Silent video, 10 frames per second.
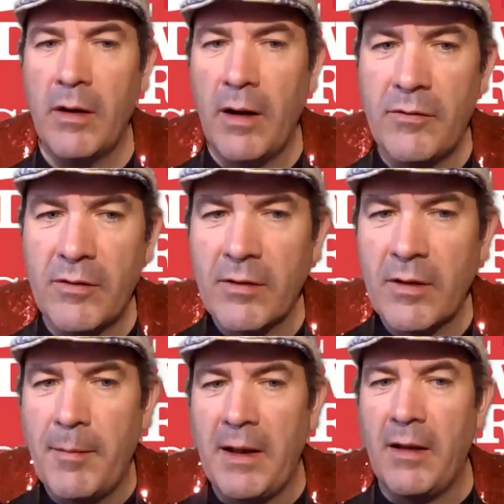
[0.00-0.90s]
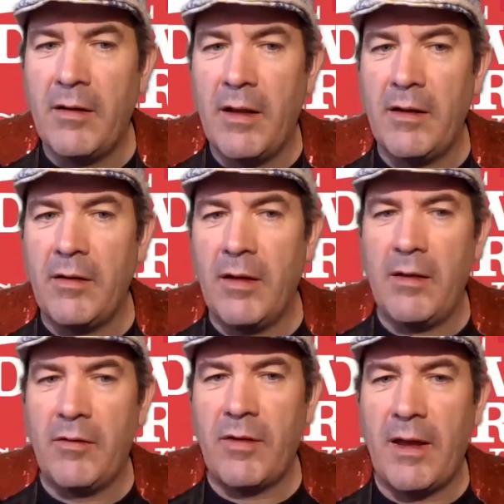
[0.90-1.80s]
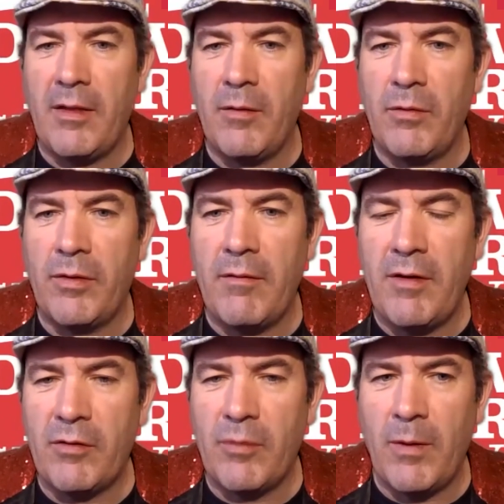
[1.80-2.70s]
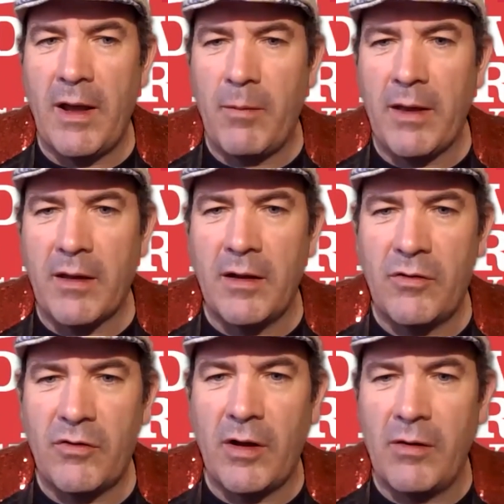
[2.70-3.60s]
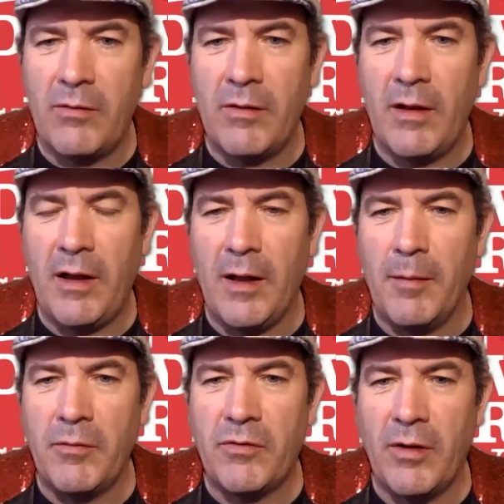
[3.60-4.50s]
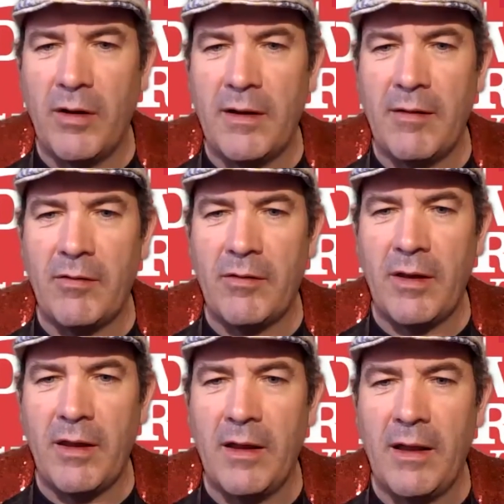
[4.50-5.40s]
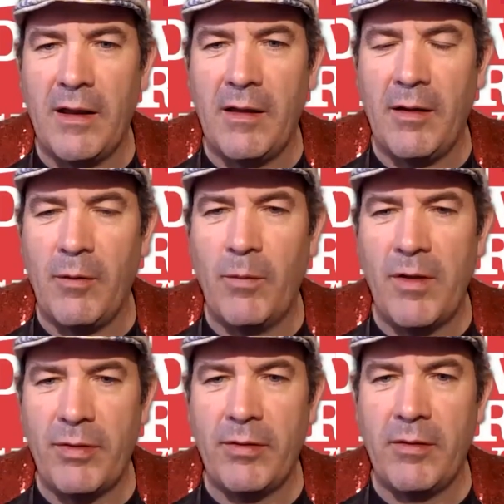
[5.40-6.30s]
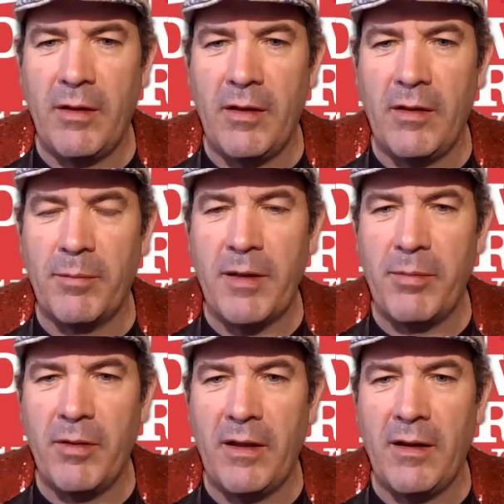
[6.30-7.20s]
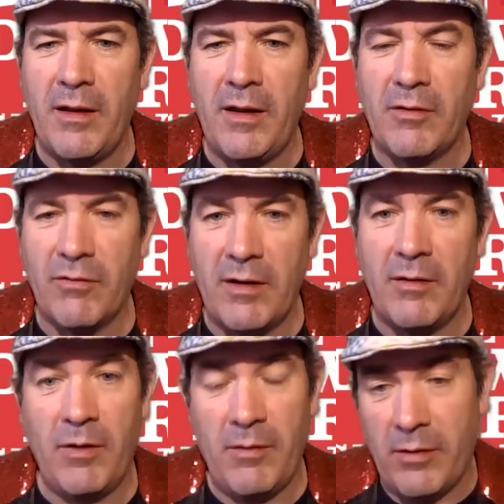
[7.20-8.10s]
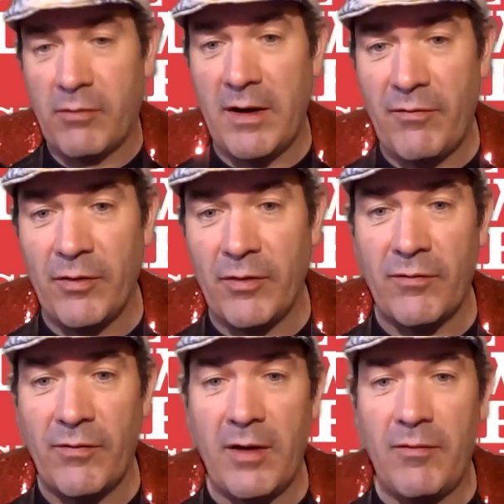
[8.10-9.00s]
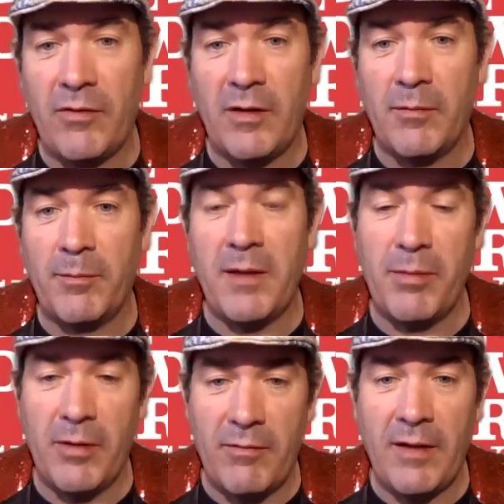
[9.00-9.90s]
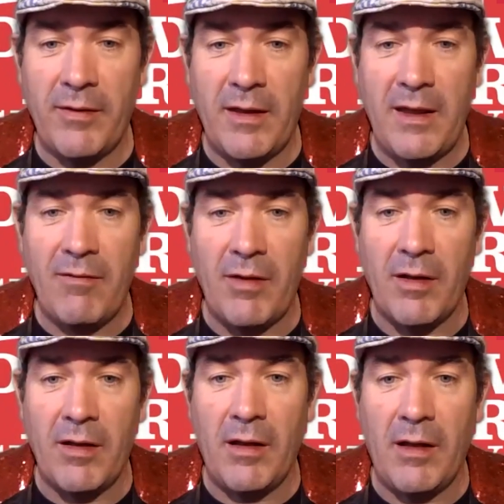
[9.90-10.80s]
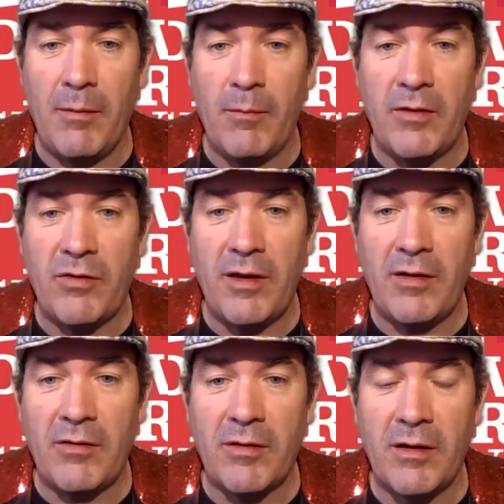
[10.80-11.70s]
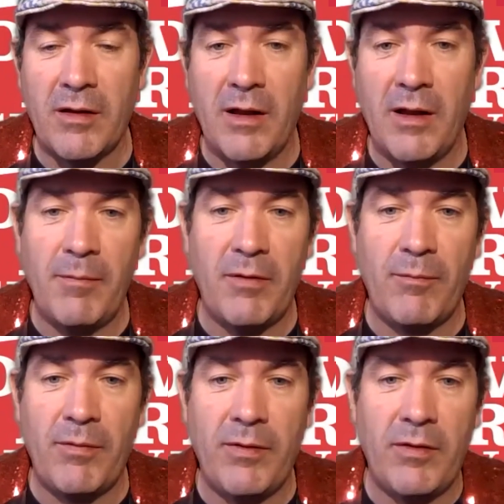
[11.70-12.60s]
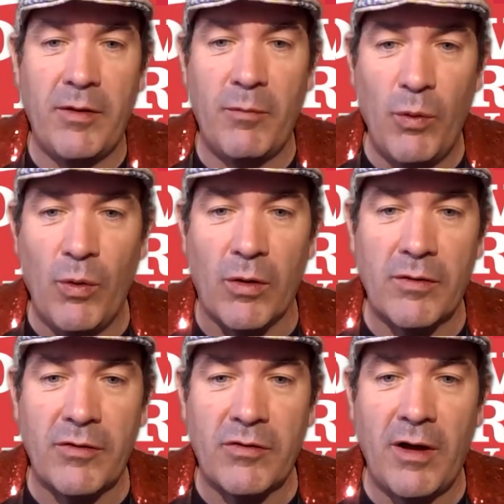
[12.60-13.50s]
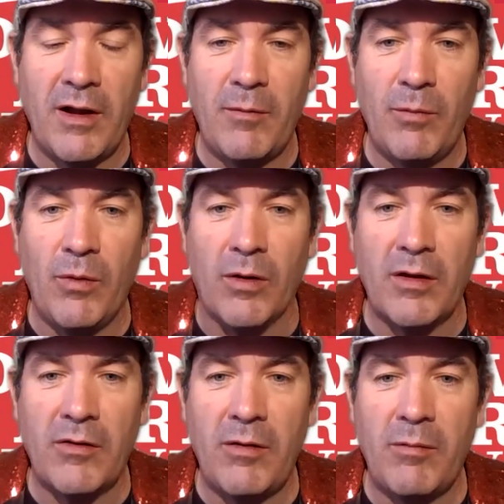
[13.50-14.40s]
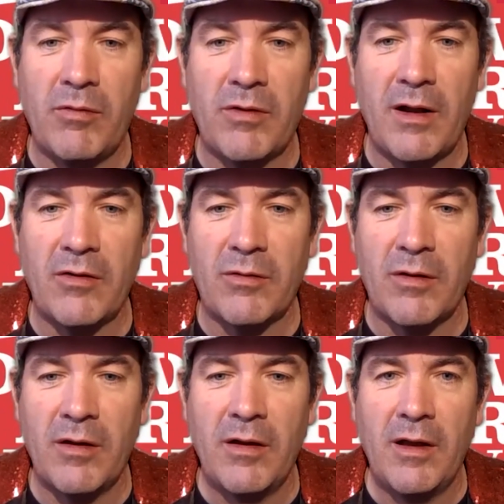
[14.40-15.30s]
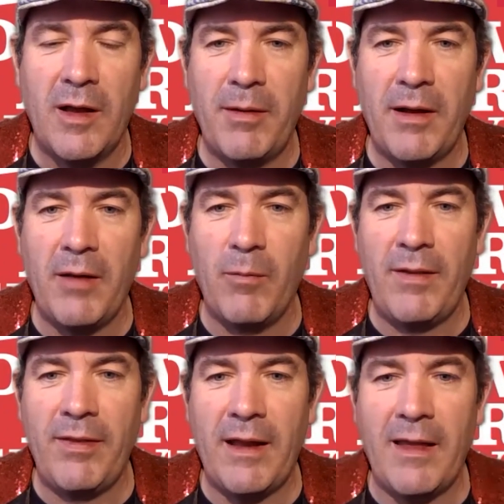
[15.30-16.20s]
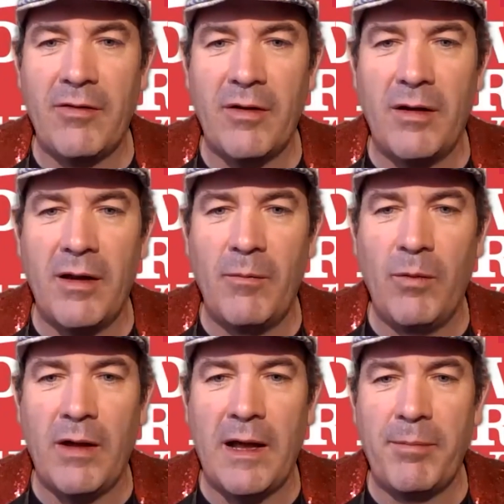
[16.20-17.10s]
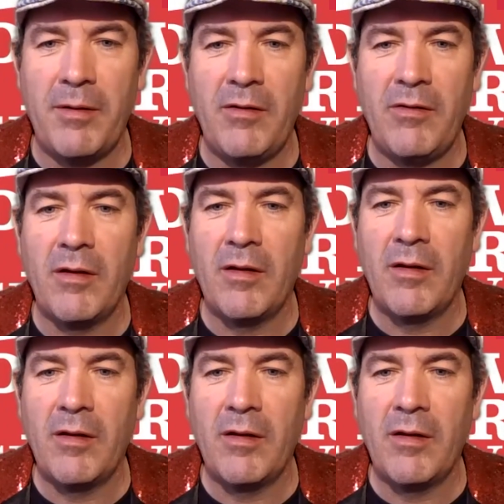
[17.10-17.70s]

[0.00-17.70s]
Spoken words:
can I just come in and say that there is a way we can show solidarity and with people in the Grenfell survivors and people around the area, which is the walk, the silent walk. Could you tell us about when that is and what happens?